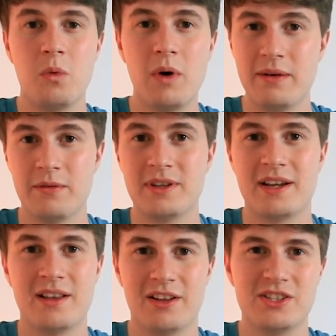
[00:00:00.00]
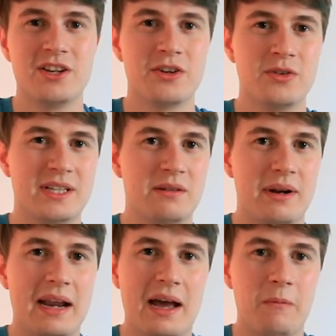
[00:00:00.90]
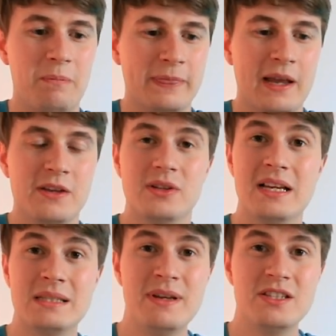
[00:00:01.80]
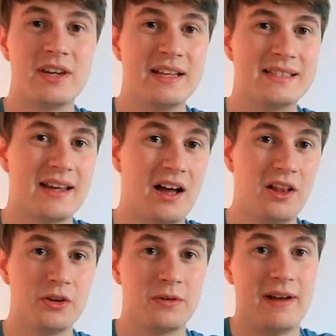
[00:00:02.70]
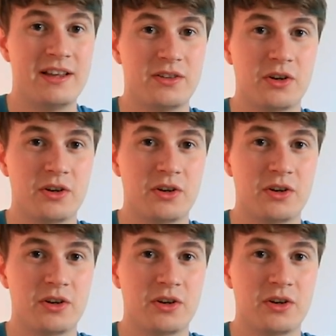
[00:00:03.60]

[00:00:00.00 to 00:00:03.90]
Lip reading: or whatever technology you're using right now. So this means you can sync all your files